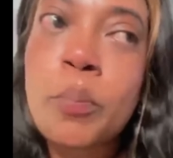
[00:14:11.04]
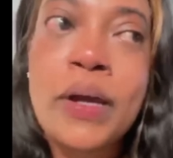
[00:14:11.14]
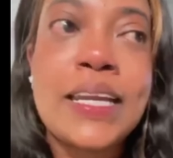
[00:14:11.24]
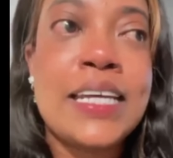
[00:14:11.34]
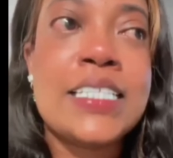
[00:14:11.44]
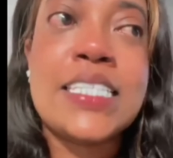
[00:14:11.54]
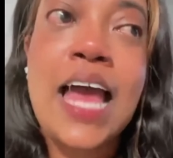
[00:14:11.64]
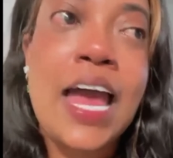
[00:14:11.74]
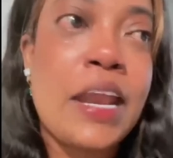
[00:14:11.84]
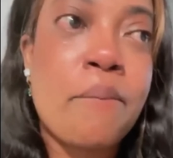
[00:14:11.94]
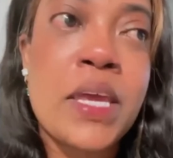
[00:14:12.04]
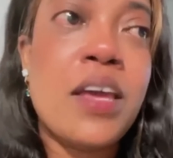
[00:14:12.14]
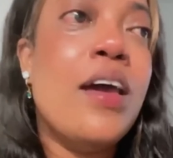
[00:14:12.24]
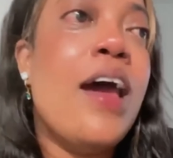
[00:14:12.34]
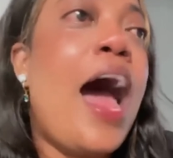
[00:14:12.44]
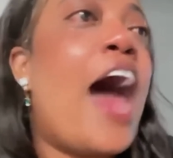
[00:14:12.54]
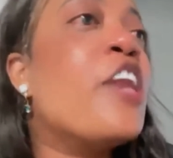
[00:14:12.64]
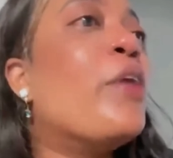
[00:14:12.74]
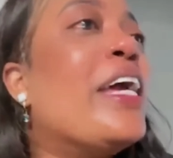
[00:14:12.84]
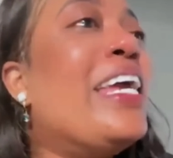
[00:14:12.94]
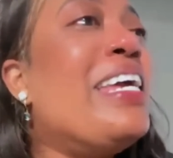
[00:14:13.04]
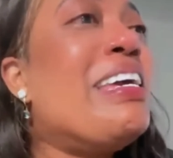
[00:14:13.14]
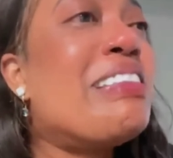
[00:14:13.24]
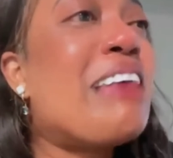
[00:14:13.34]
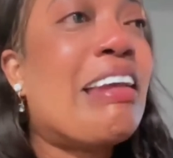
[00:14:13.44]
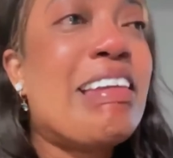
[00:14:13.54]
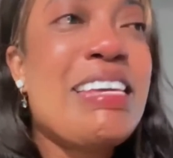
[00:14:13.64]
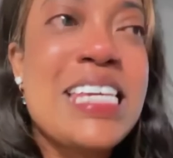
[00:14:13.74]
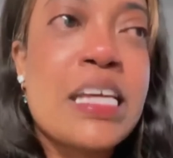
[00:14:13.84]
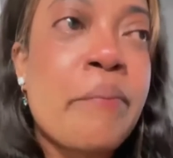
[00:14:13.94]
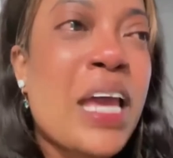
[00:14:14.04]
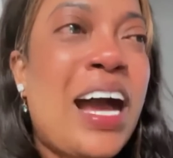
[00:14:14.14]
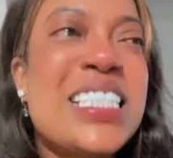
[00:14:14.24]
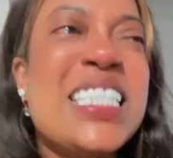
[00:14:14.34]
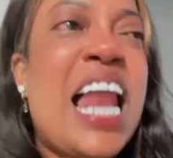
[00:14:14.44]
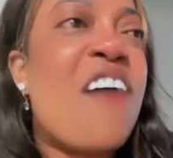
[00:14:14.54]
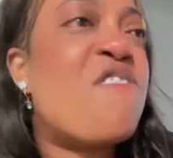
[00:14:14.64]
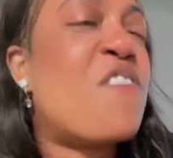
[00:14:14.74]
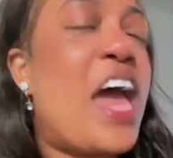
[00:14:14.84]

Other than what you guys grew to love from the Carter vlog.